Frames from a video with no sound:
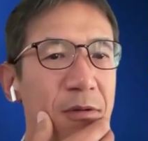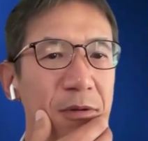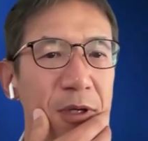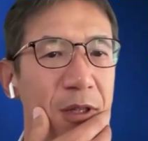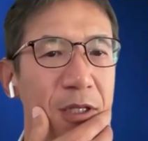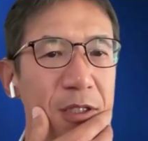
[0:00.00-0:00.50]

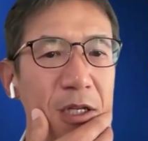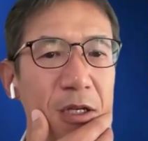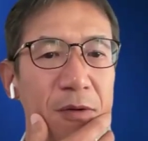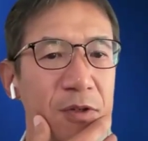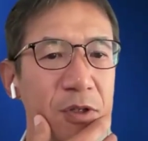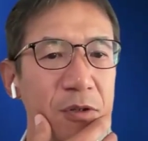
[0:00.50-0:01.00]
in the city
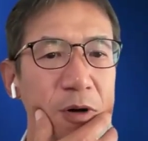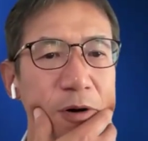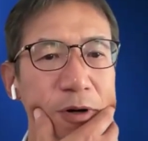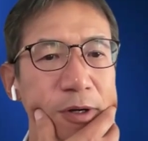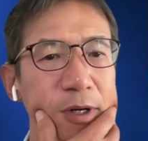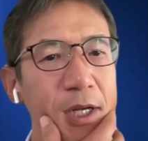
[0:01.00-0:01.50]
of New
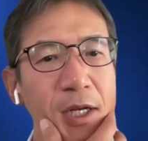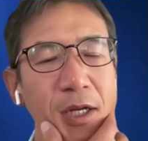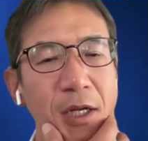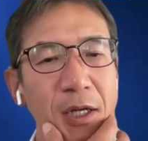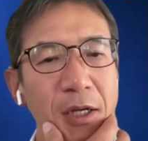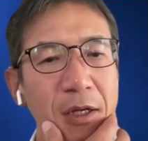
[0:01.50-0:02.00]
York.
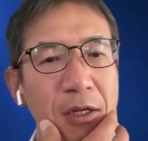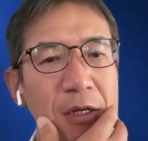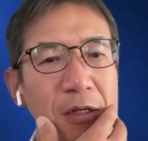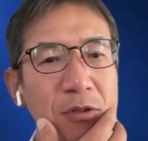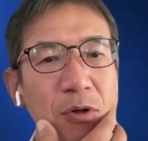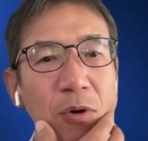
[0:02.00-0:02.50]

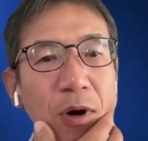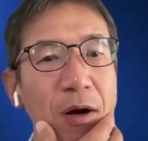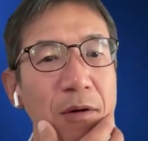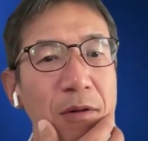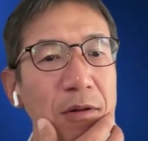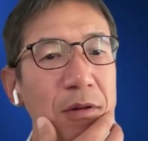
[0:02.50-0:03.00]
So
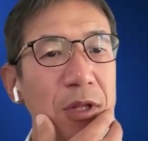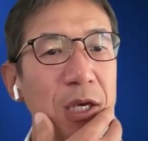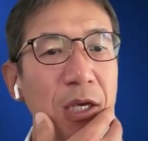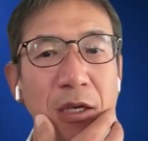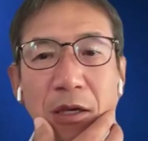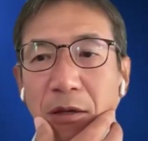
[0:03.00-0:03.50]

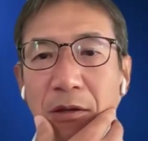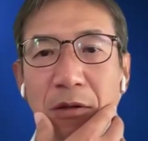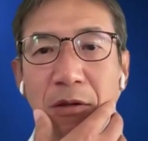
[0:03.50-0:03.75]
it